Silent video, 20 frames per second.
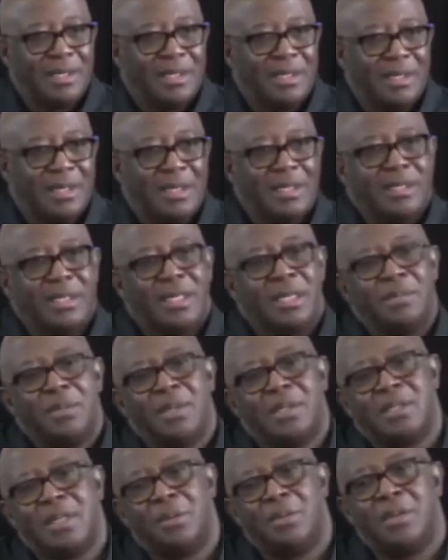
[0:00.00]
They did it
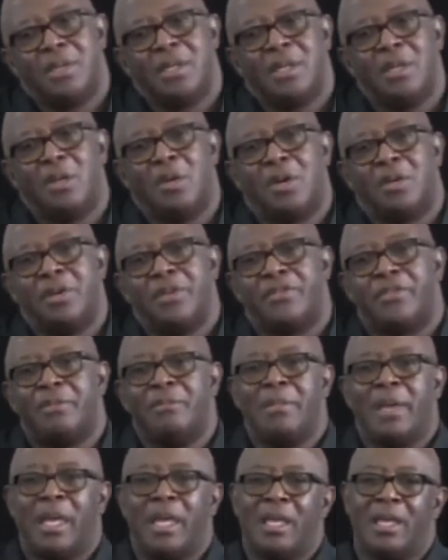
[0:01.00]
because they wanted glory
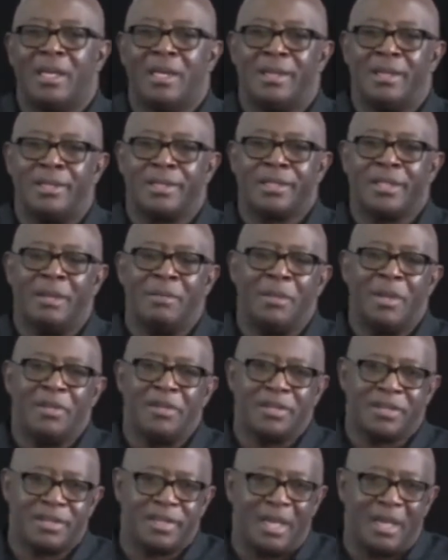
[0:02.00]
from man or some
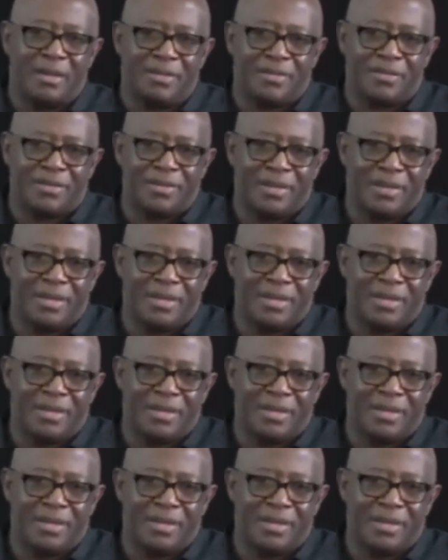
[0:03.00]
other stuff